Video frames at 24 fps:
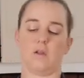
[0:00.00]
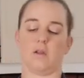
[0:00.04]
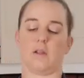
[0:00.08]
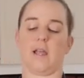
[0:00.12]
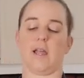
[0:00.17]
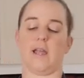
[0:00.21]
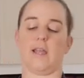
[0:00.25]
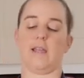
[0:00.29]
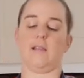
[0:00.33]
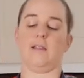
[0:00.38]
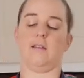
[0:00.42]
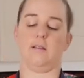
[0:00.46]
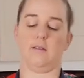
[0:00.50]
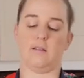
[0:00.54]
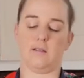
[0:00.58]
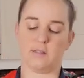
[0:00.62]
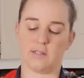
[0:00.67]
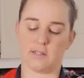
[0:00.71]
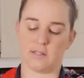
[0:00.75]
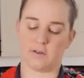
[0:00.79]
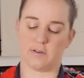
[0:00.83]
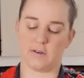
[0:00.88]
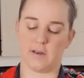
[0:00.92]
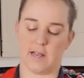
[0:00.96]
Okay,
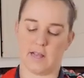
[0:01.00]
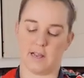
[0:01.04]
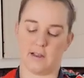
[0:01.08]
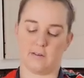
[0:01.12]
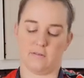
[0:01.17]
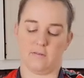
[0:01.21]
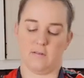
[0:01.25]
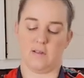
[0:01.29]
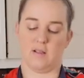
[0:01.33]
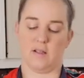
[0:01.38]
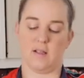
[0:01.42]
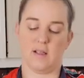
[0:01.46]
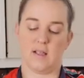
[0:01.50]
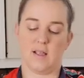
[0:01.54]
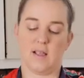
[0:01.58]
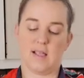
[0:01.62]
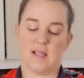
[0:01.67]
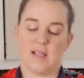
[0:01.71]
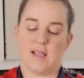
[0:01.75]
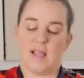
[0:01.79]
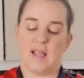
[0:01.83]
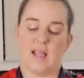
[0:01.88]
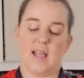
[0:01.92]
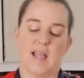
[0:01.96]
so now
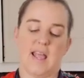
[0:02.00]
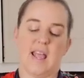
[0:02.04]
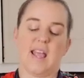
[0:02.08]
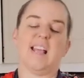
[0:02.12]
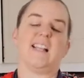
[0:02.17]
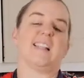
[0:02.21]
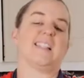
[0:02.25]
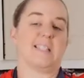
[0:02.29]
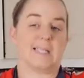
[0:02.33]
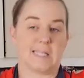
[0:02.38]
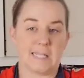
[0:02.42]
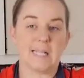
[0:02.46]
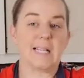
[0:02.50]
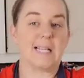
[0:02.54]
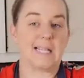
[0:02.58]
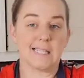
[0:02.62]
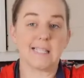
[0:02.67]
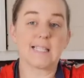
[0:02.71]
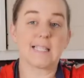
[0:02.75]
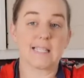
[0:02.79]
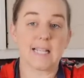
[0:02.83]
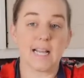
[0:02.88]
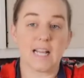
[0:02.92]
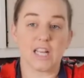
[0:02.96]

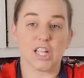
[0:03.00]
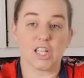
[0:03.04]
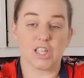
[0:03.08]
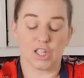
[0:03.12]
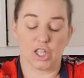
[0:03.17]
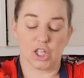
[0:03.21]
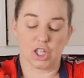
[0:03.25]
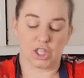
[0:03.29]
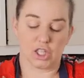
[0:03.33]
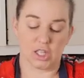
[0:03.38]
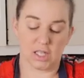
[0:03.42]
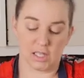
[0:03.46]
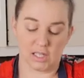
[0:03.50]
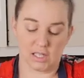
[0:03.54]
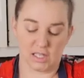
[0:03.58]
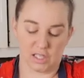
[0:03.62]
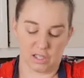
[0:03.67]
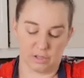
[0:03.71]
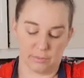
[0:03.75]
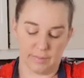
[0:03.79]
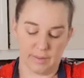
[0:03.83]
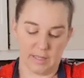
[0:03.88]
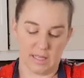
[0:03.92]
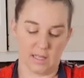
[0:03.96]
it's gonna look a
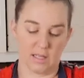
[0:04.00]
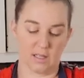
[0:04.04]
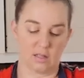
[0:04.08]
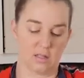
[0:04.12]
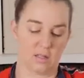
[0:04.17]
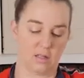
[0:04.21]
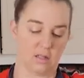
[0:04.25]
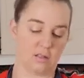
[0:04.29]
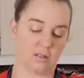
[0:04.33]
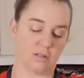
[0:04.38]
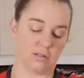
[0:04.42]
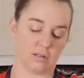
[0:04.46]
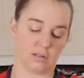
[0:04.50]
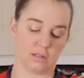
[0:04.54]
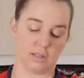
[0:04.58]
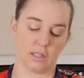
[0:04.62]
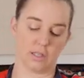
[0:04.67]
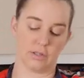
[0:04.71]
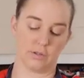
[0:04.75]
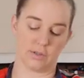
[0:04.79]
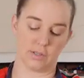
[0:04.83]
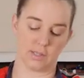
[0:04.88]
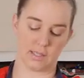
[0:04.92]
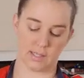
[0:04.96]
little bit
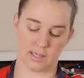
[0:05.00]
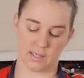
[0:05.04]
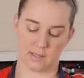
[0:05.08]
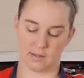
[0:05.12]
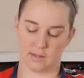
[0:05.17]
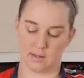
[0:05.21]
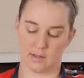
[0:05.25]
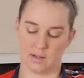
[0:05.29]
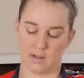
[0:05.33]
loose,